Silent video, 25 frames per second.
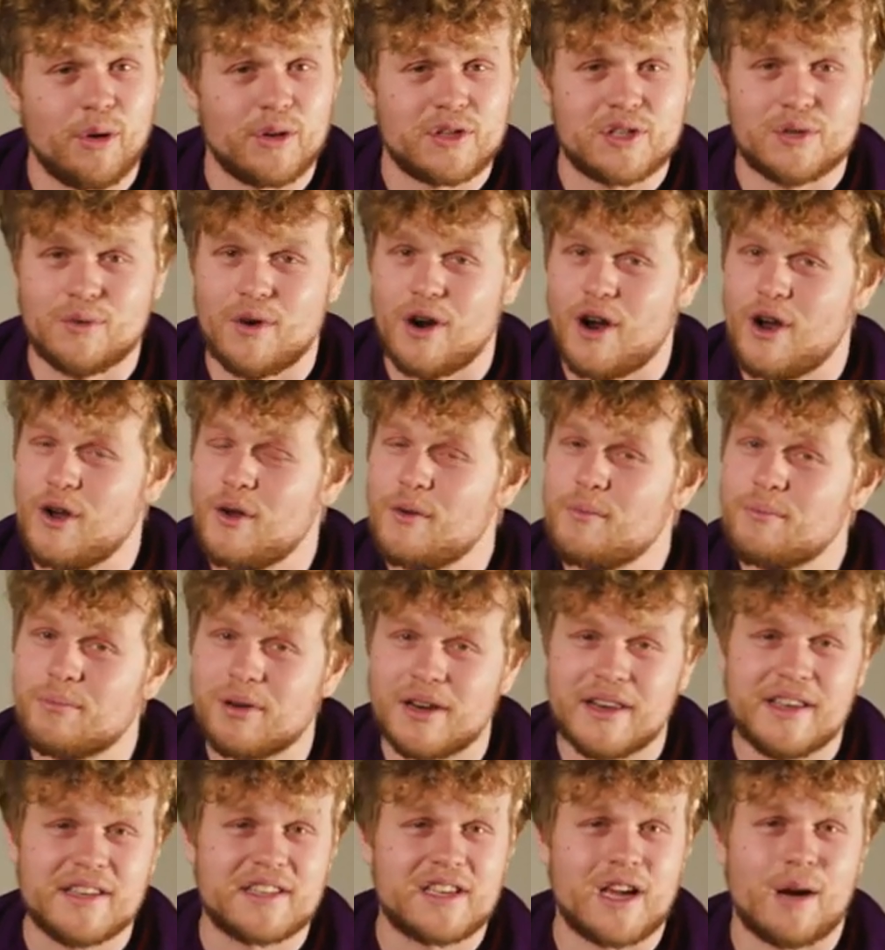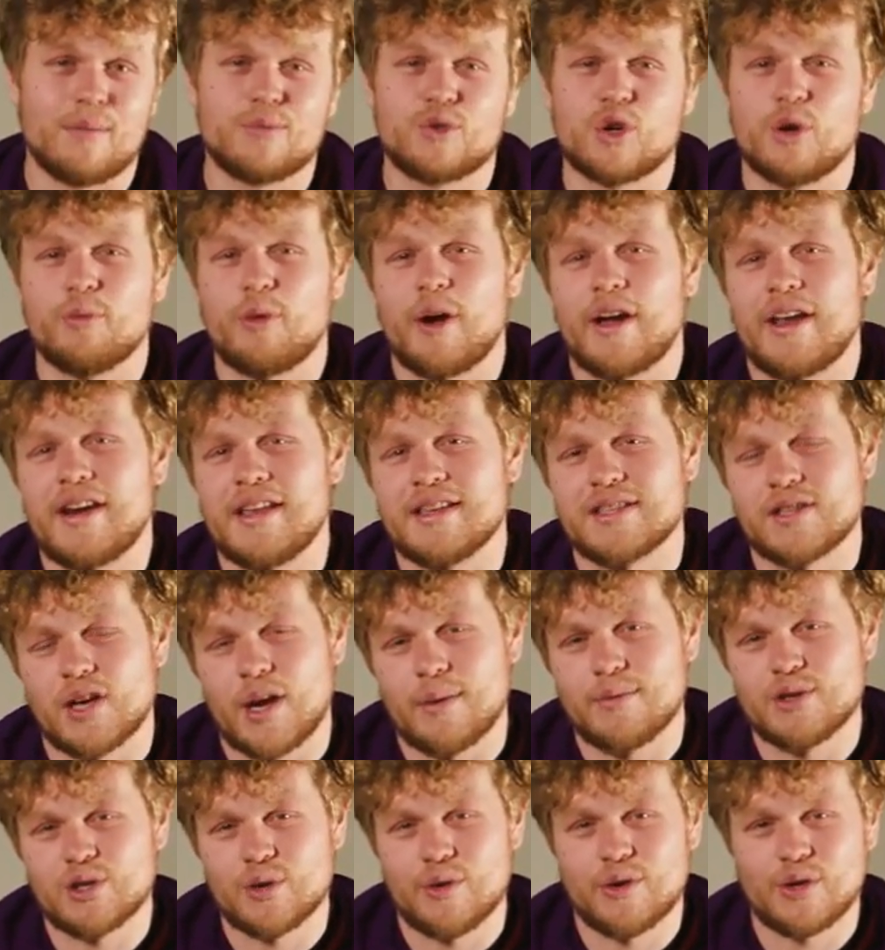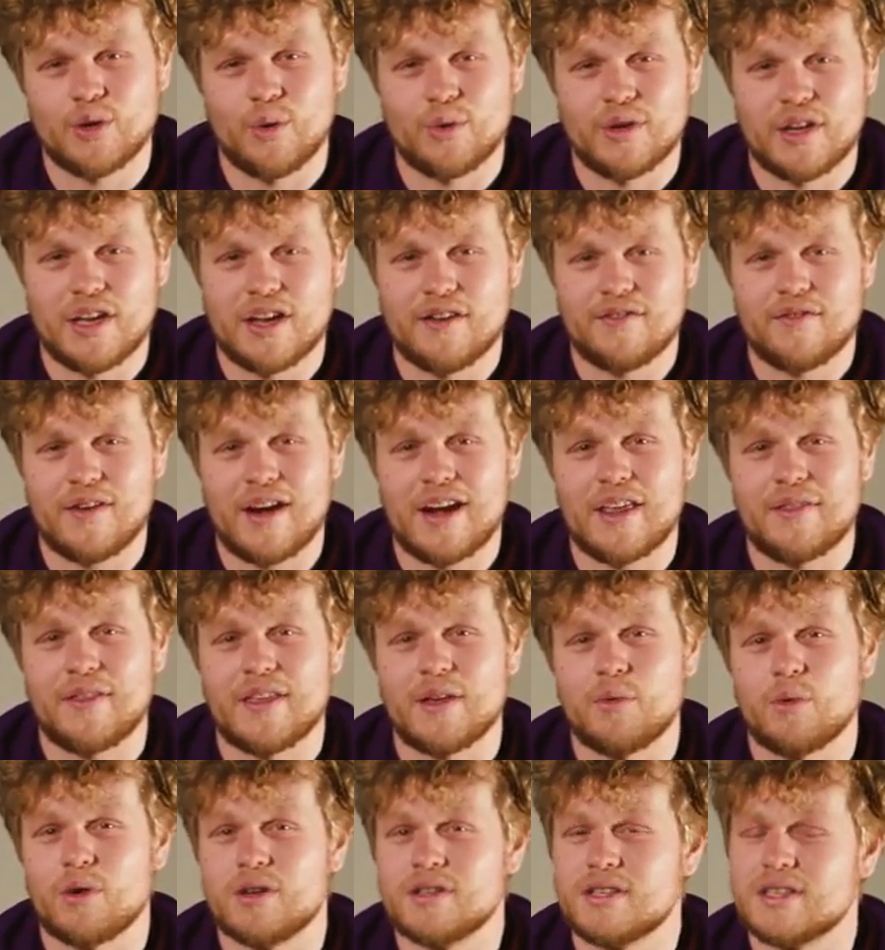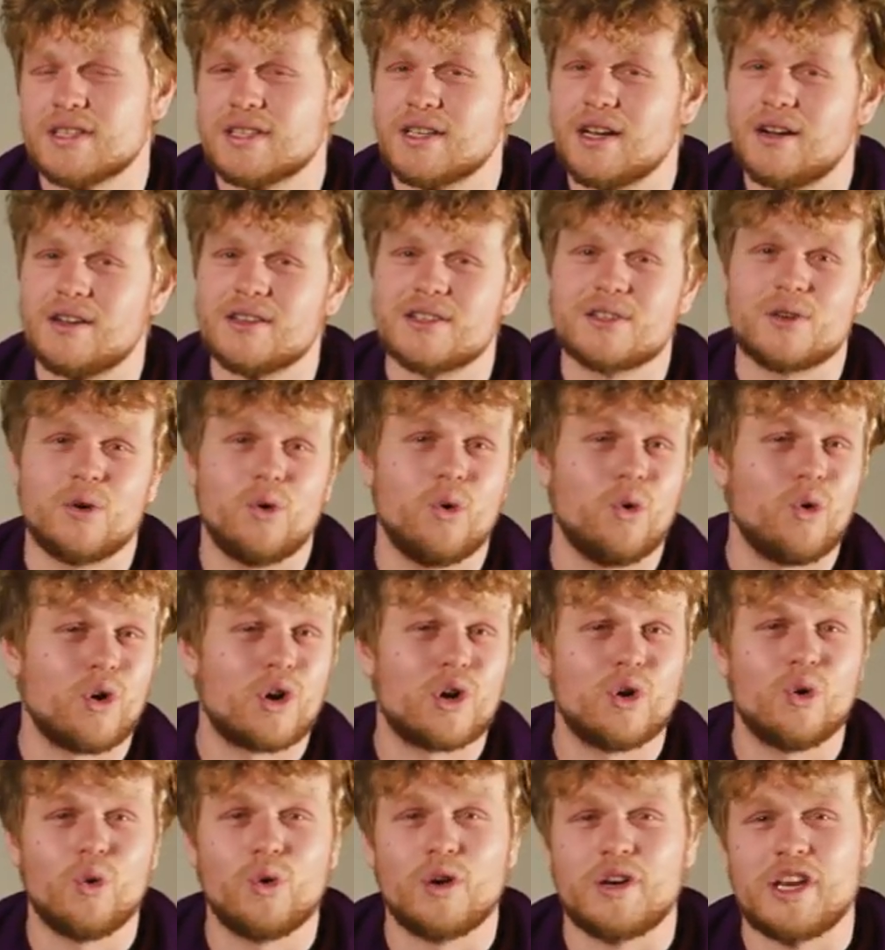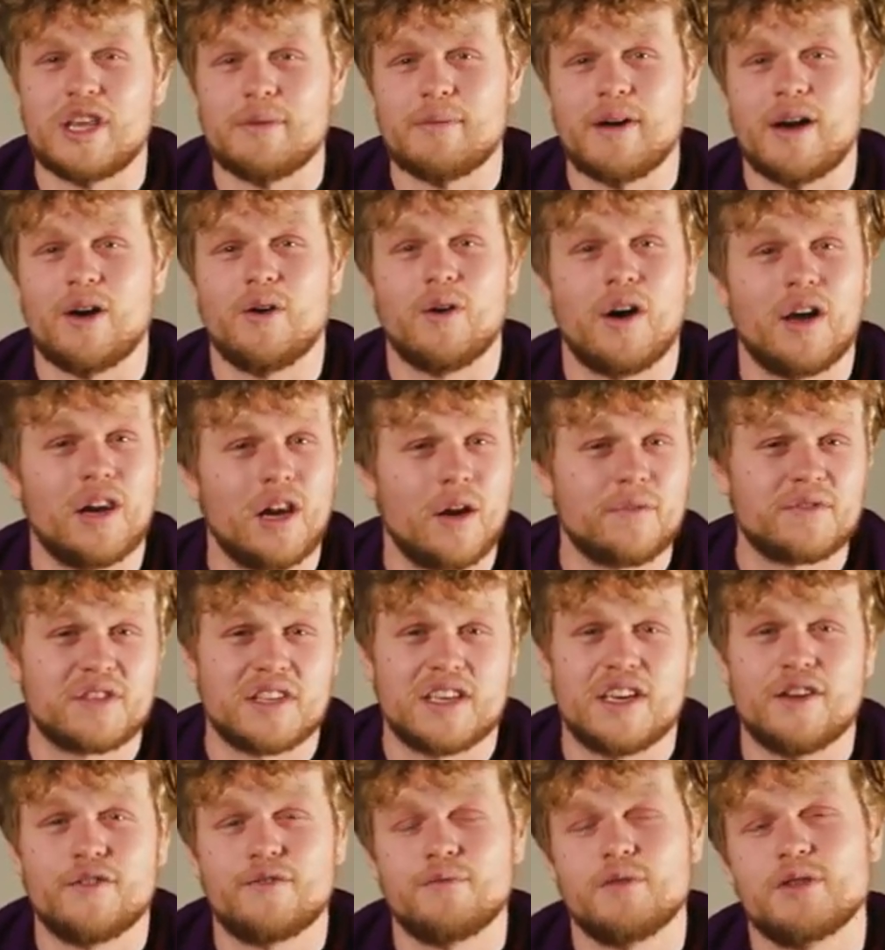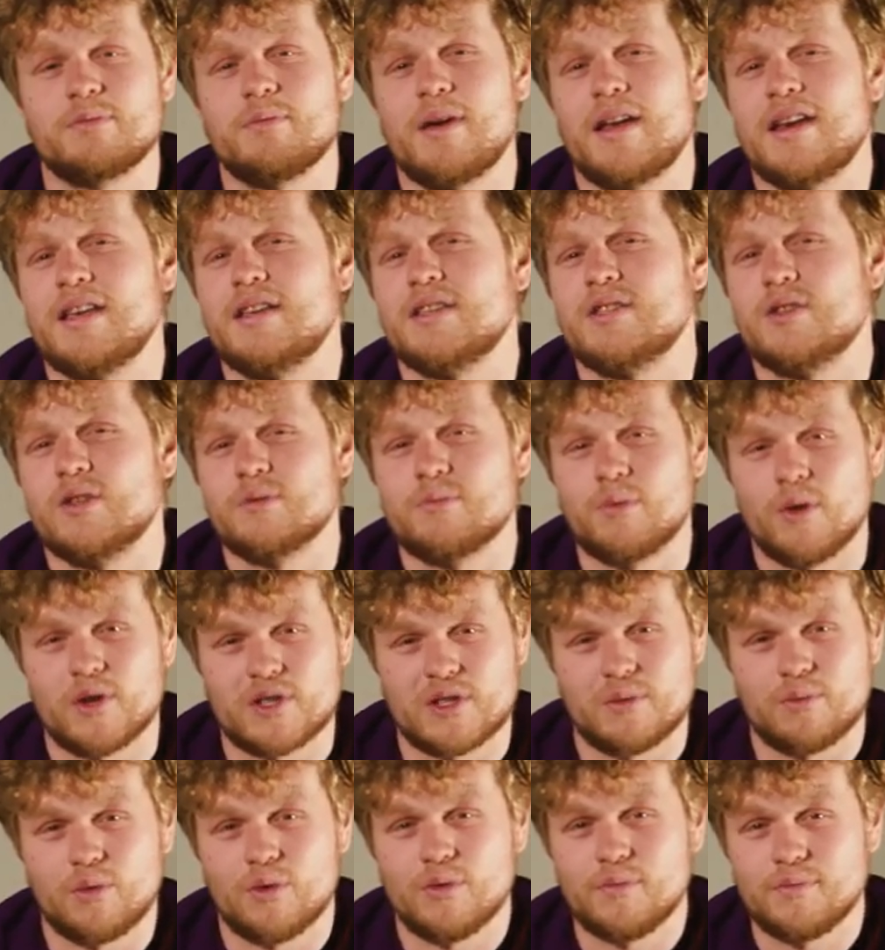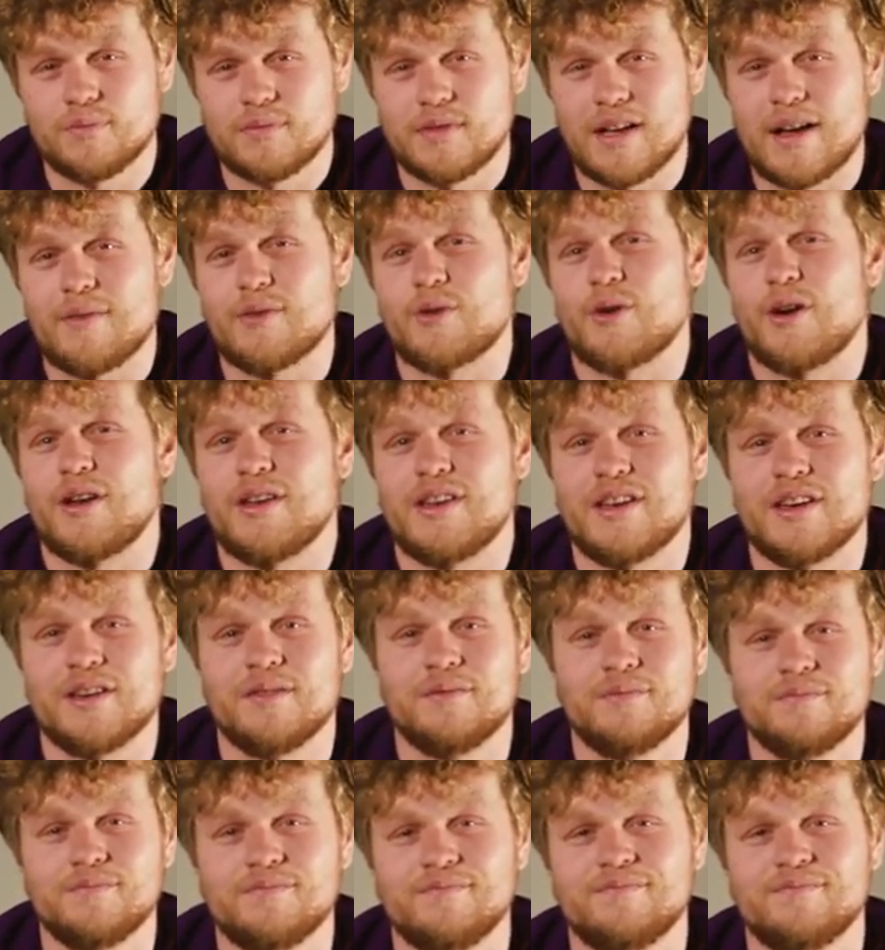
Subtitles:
in Potter Row. Please come drop by any time during your year for anything you want to discuss or call an email. I'd love to hear from as many of you as possible. Have a great year.